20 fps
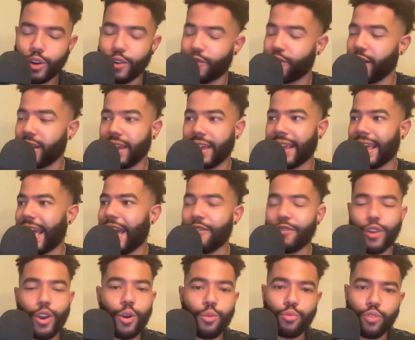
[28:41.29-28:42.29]
It felt like
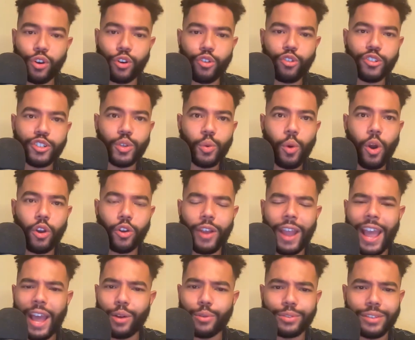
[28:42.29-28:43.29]
every home run Christian Walker
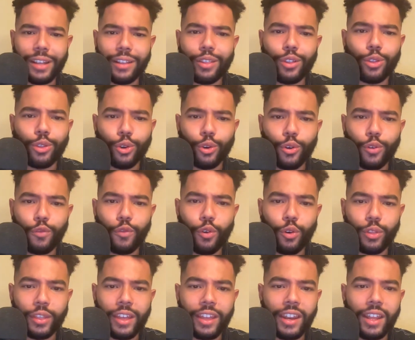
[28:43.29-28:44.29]
had was like the third or
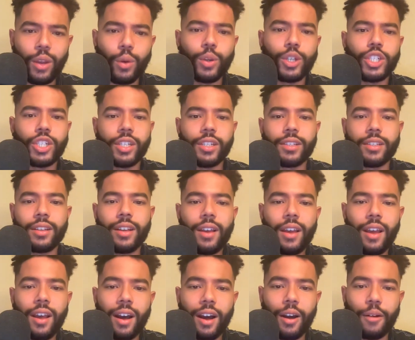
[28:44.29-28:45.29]
fourth inning, which is
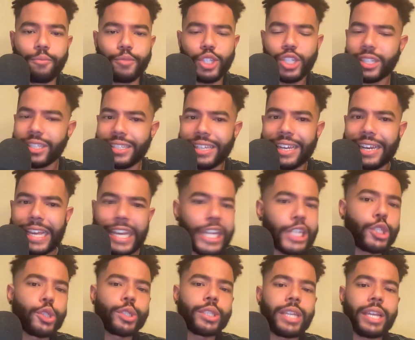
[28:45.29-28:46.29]
um, just an
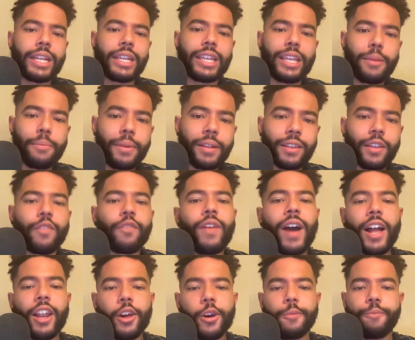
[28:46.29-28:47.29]
interesting tidbit to
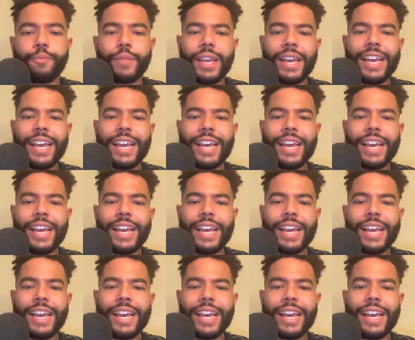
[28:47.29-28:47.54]
follow.